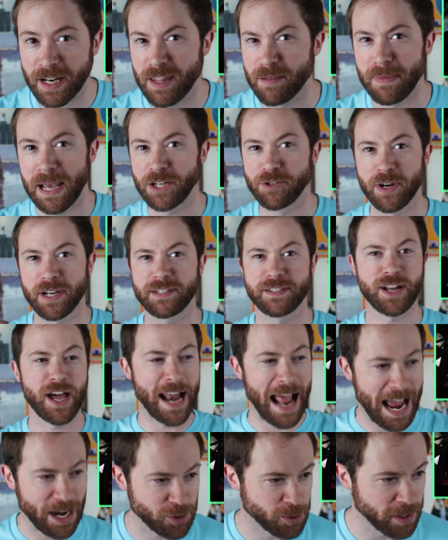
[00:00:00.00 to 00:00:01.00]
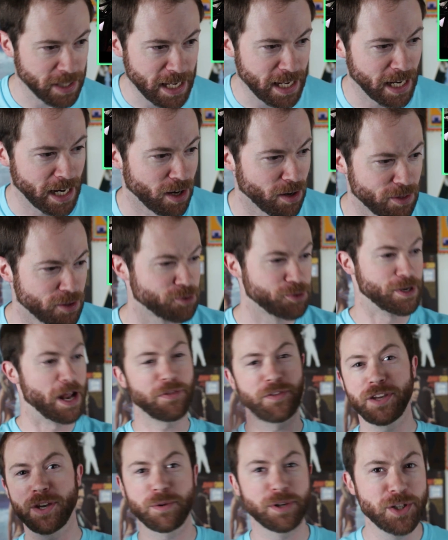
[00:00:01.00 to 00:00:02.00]
into the matrix and not actually here, and there's
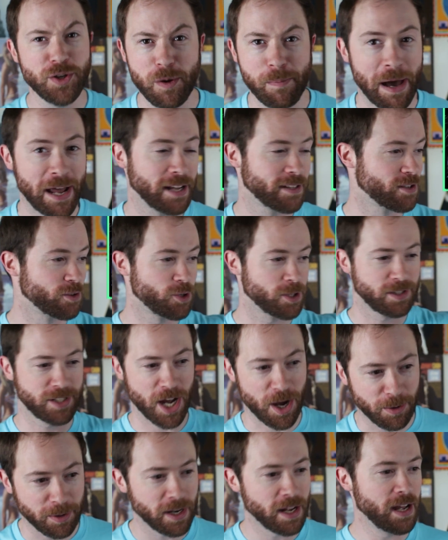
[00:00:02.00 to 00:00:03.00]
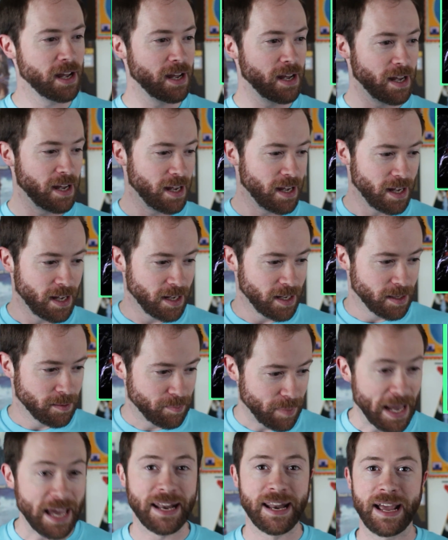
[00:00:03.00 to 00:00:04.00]
nothing you can do about it, so just don't
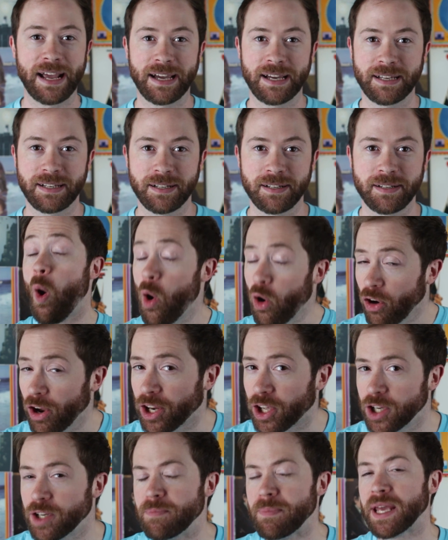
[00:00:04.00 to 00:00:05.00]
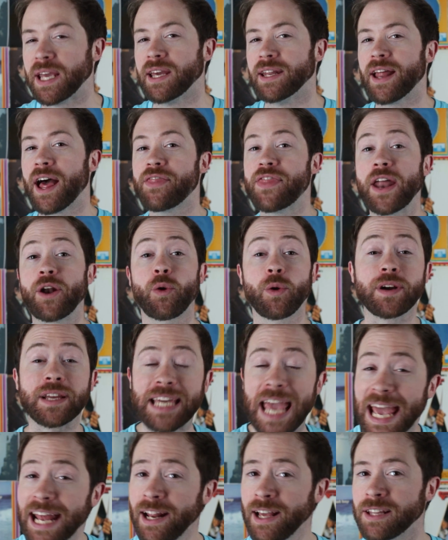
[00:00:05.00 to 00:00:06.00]
panic. Or it could mean that
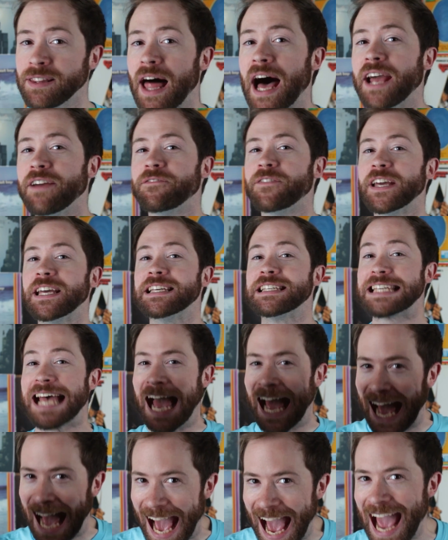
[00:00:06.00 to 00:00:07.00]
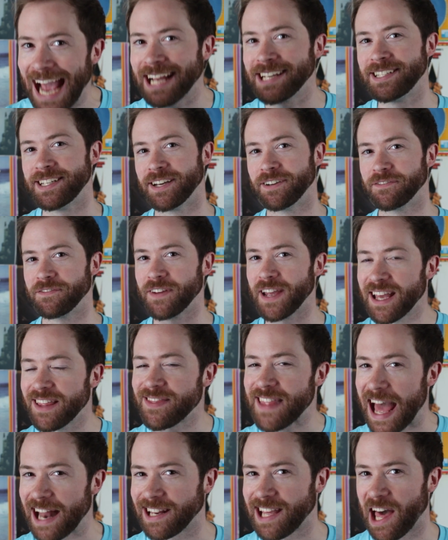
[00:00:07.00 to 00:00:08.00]
organic life is active
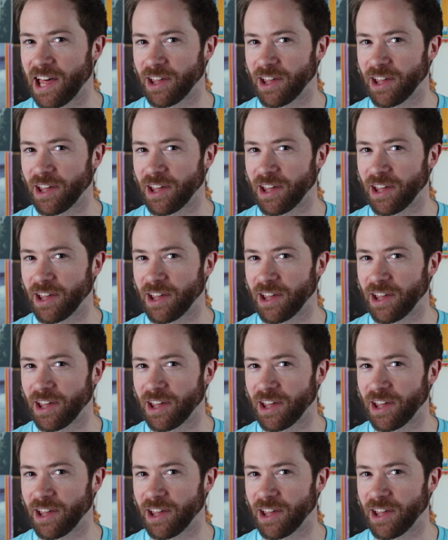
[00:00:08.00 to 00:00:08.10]
in that